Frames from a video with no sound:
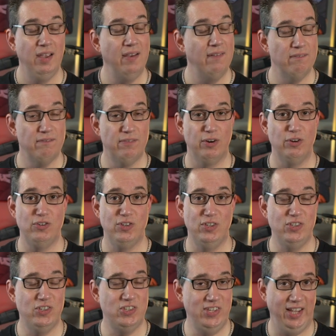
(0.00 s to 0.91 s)
version
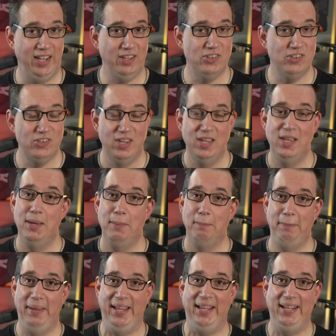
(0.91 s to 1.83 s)
6
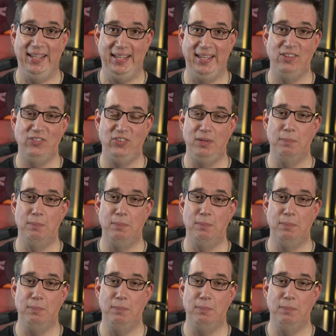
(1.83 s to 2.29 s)
Made Easy.